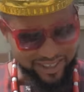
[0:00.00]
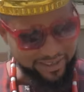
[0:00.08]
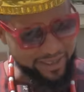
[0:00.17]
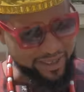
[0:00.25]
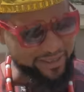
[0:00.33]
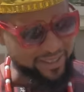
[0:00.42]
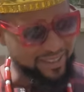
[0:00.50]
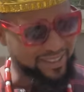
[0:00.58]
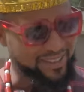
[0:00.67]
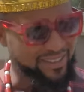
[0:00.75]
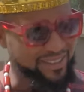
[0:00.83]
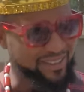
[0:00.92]
you very much.
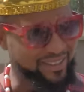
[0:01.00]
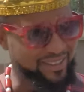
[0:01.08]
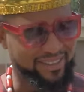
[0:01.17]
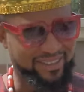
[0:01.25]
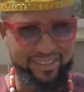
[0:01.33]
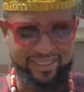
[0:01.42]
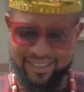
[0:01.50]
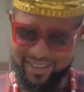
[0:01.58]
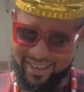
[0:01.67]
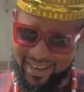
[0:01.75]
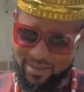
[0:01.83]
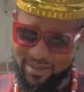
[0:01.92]
Huh?
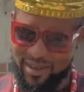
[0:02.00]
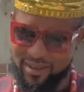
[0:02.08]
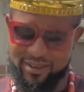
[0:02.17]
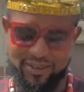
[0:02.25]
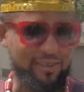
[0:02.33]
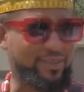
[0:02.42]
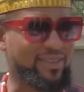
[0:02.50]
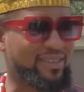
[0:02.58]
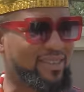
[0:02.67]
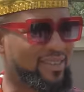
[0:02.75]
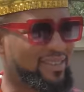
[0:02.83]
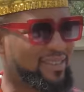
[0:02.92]
Let me take you to the
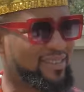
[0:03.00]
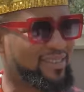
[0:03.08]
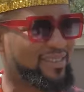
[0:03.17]
princess.